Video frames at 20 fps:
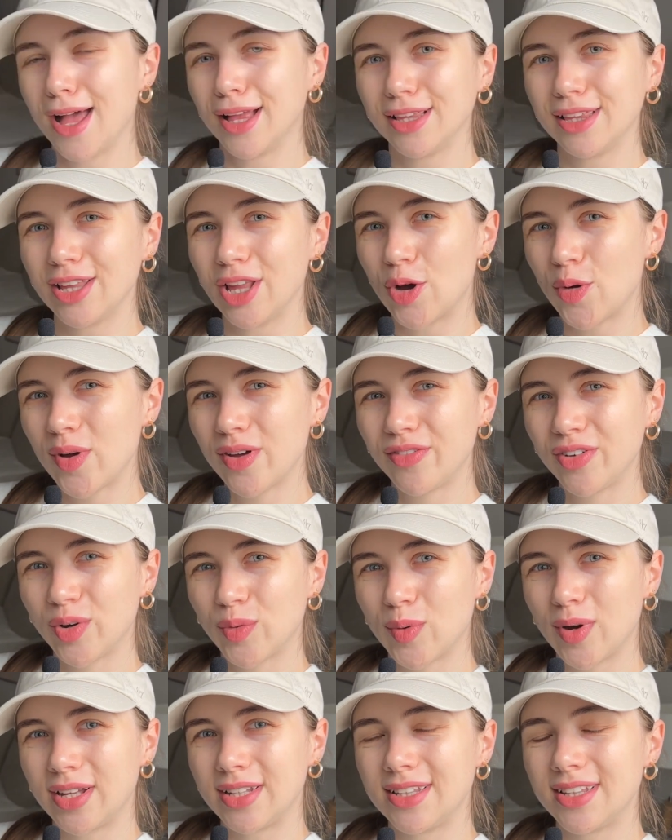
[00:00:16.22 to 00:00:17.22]
Hello
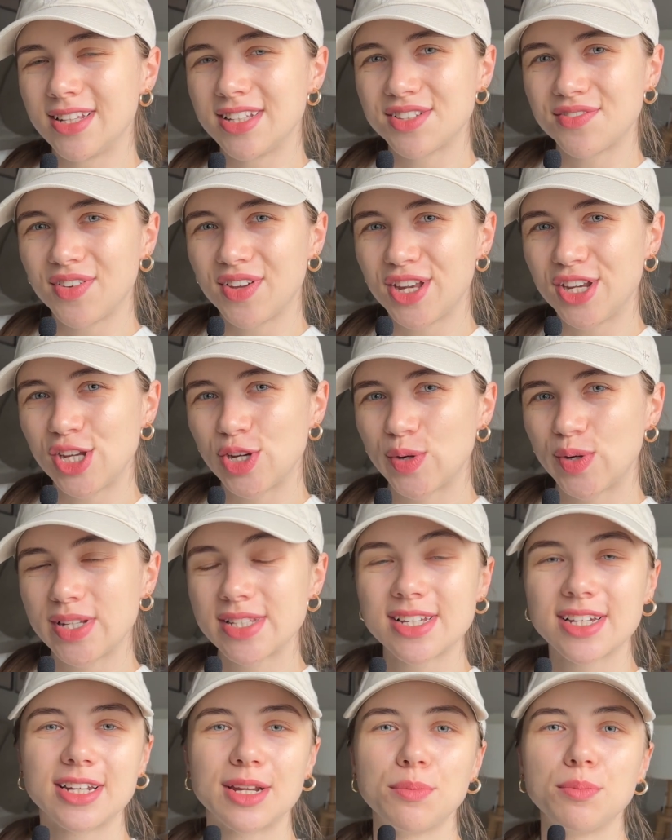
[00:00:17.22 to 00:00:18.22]
everyone, this video is
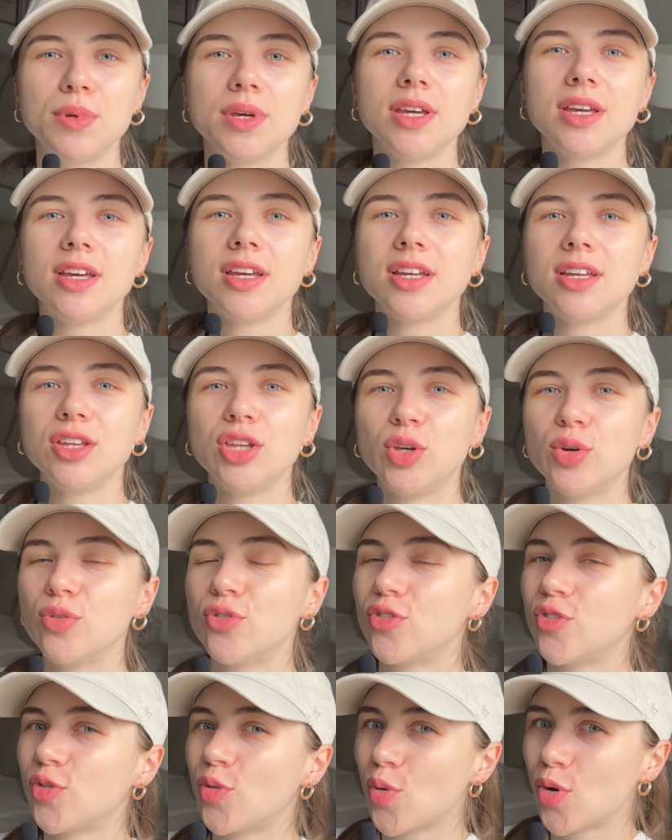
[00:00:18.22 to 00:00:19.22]
going to be a new
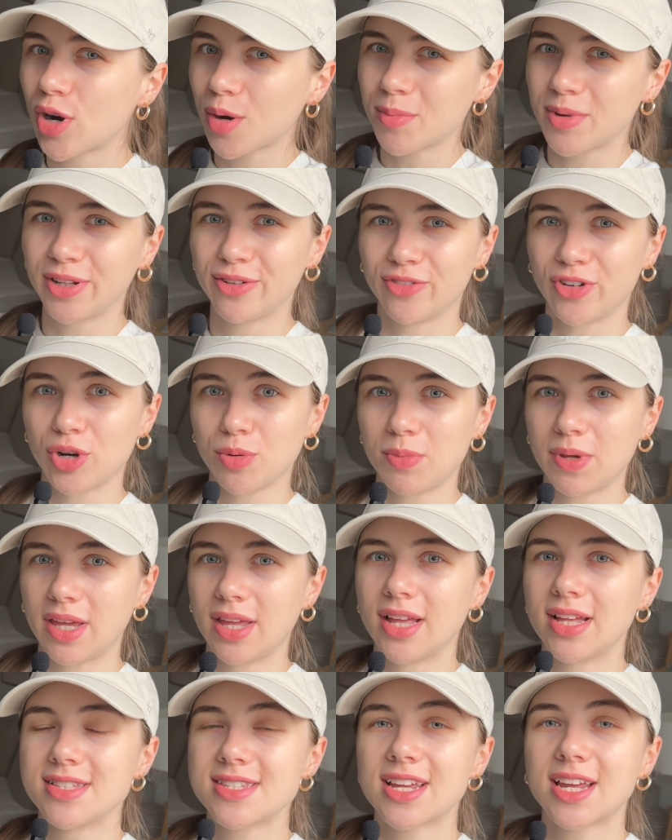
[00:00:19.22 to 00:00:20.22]
format for me.
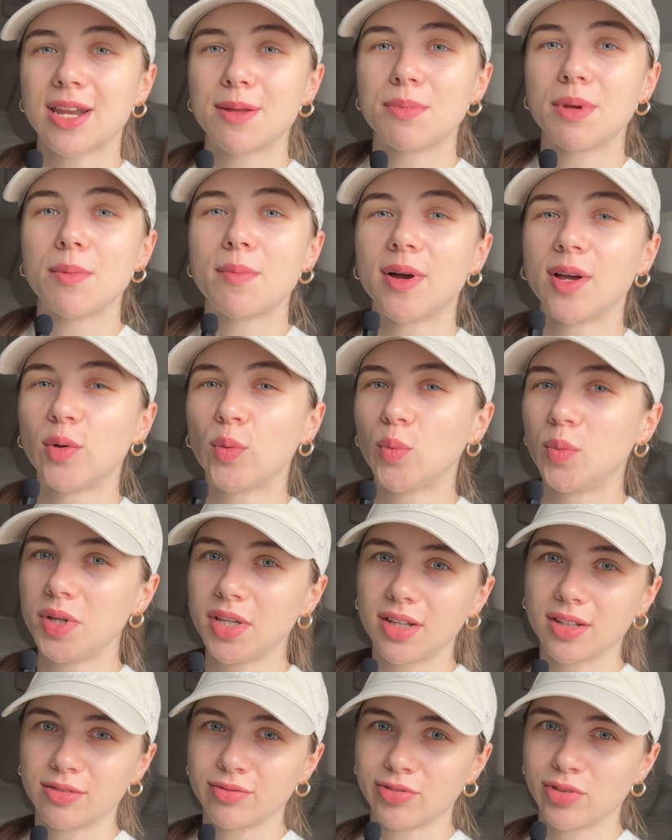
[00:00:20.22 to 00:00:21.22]
It's going to be my
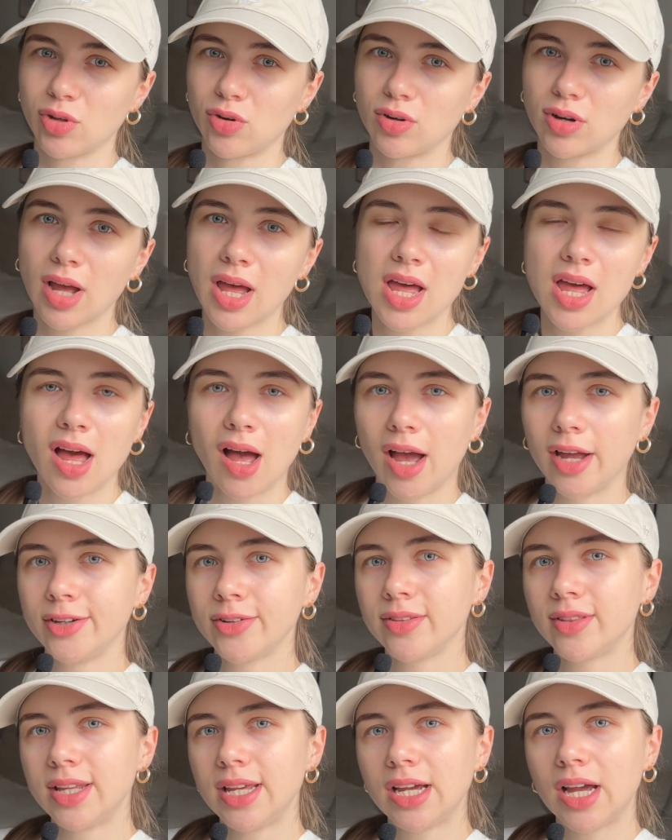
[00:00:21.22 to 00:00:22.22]
weekend vlog. I
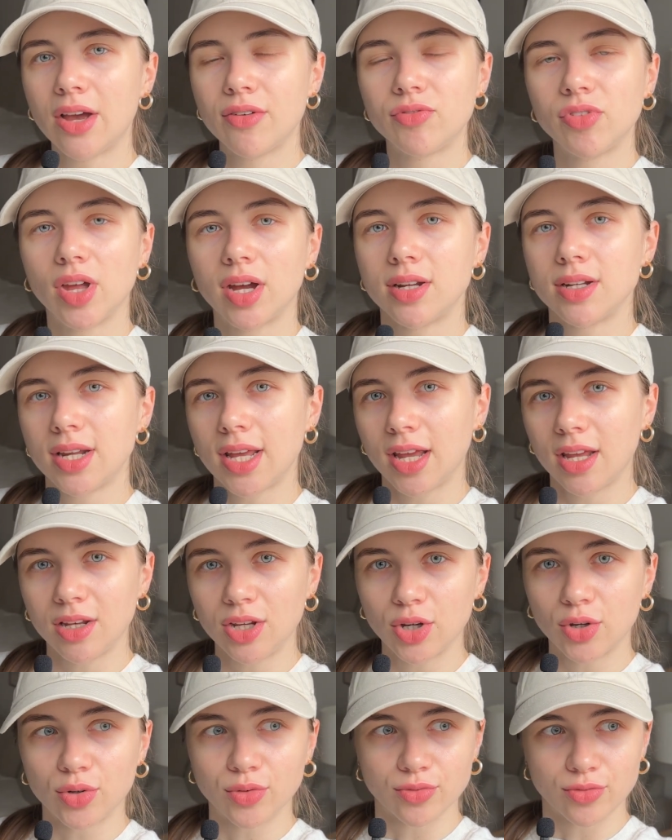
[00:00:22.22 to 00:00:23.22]
don't think I've done
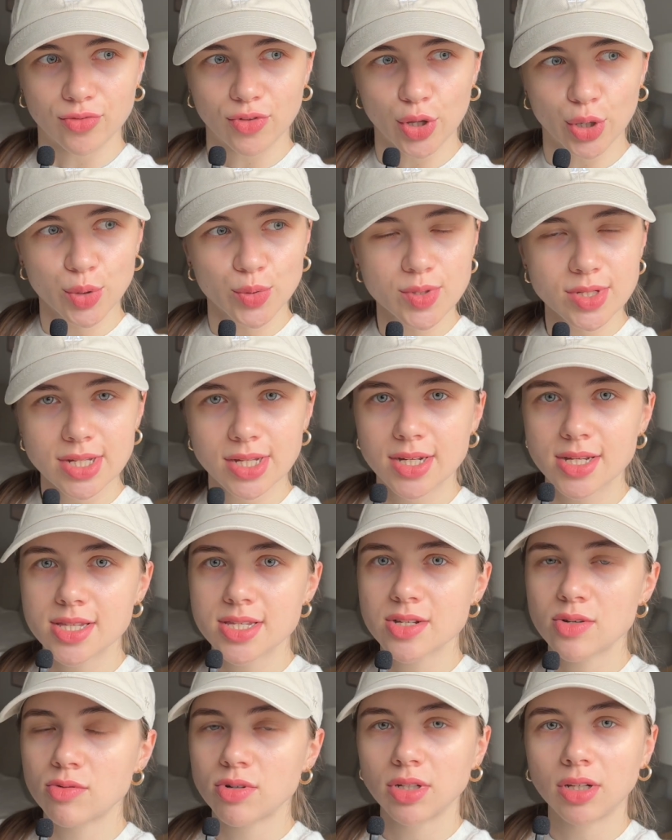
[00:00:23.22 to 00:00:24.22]
any of those, and it's
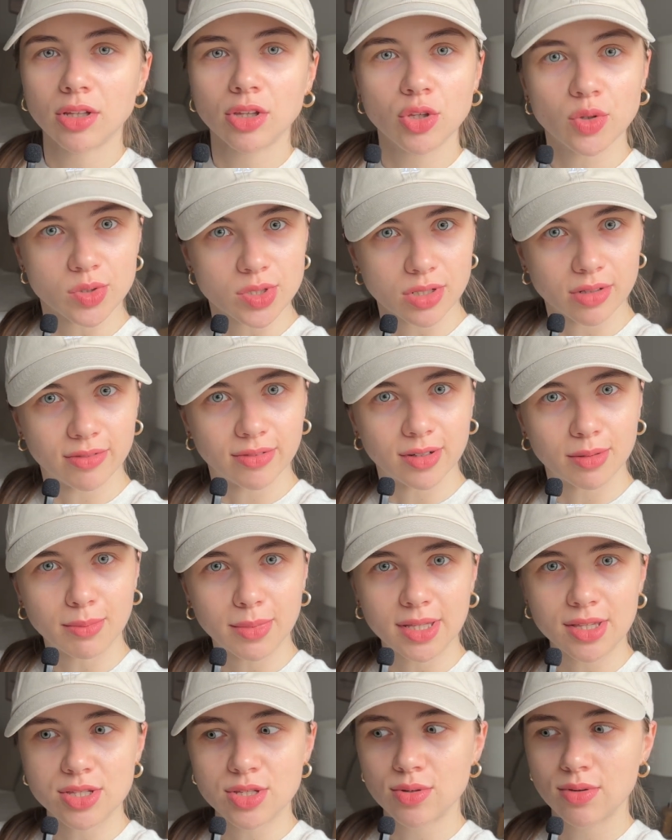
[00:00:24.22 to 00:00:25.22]
quite unusual for
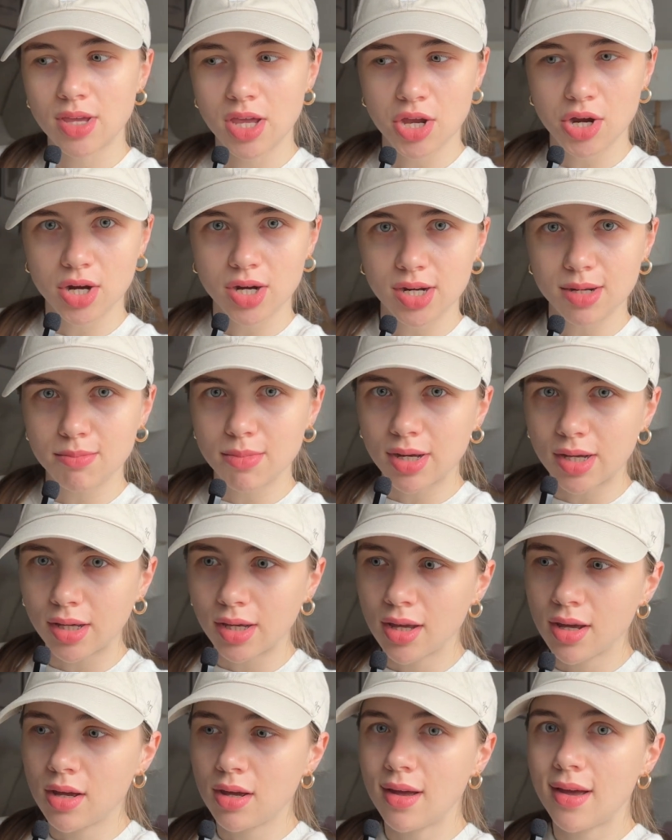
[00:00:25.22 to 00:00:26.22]
me to carry my
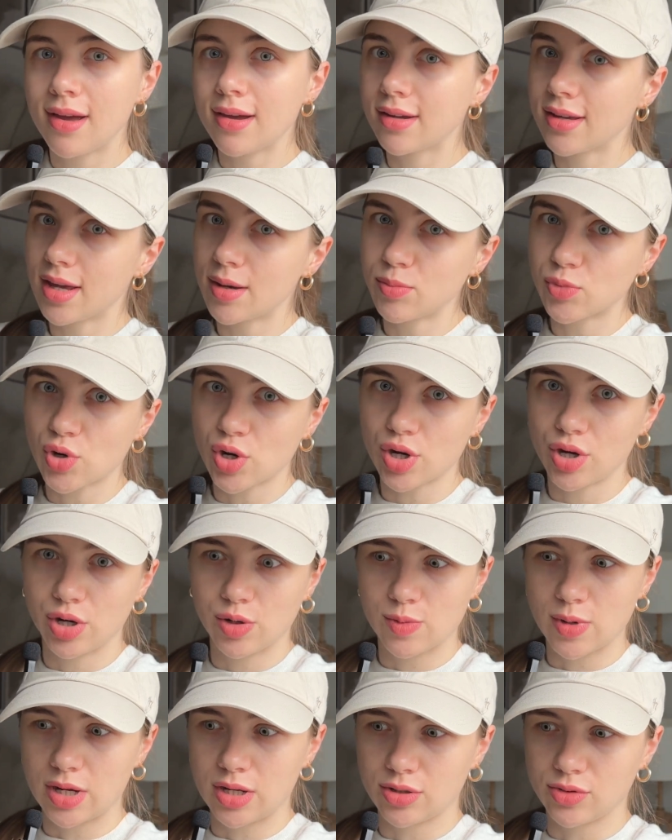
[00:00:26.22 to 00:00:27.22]
camera
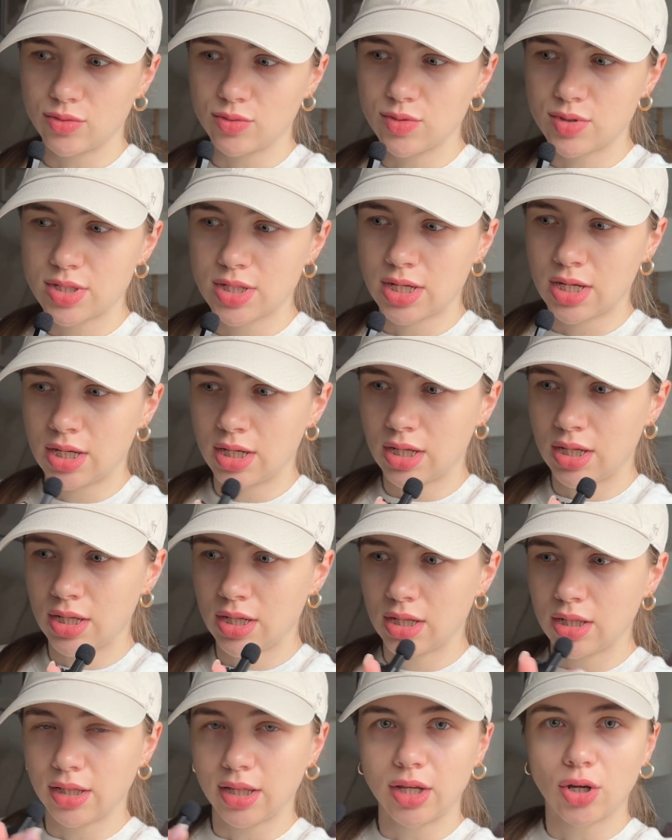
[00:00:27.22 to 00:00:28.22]
around
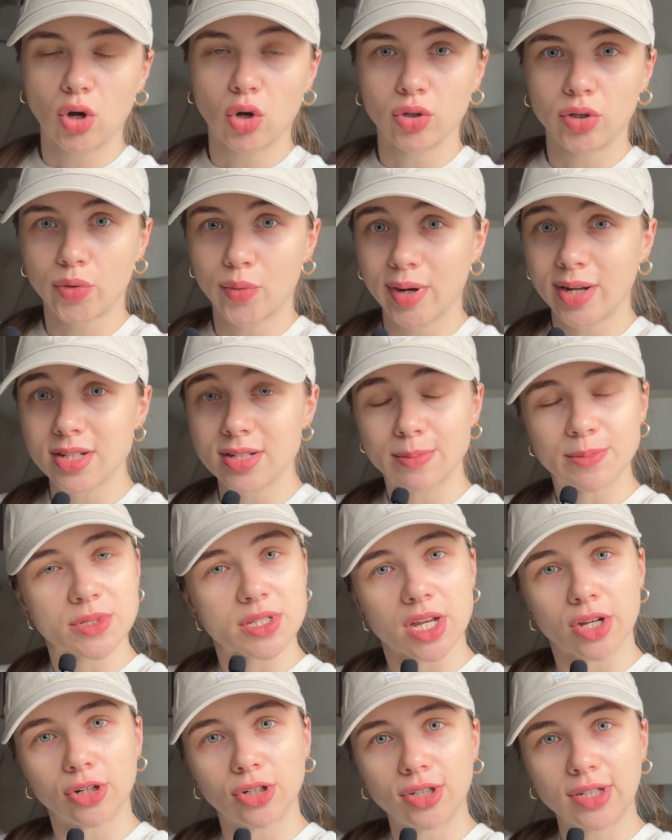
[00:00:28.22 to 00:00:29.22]
like on a random
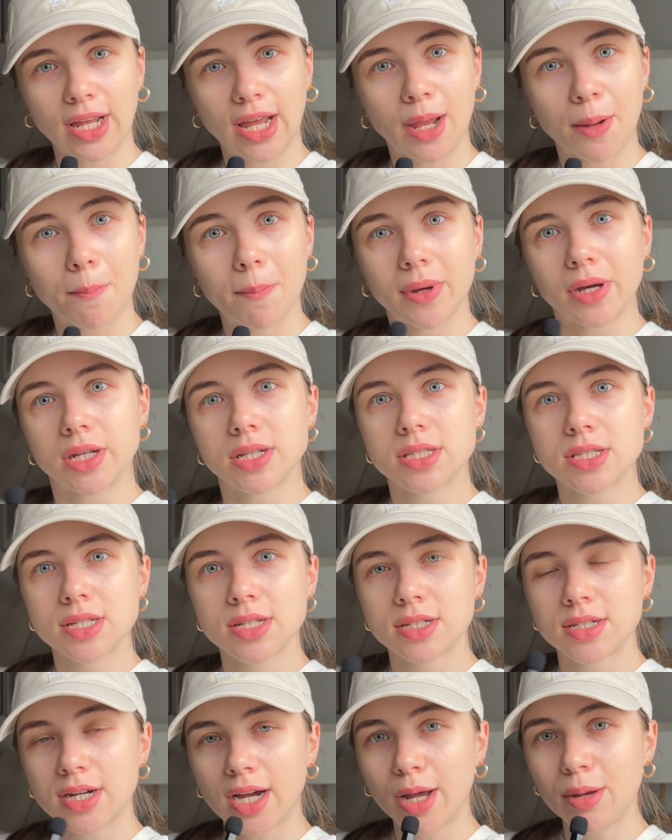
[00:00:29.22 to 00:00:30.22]
Saturday, but
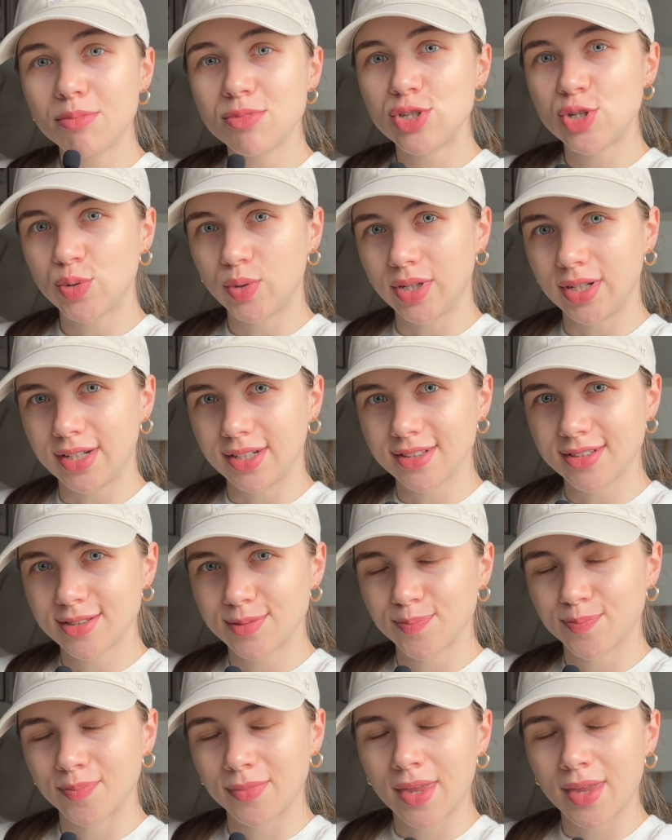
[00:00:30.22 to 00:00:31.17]
I'm doing it.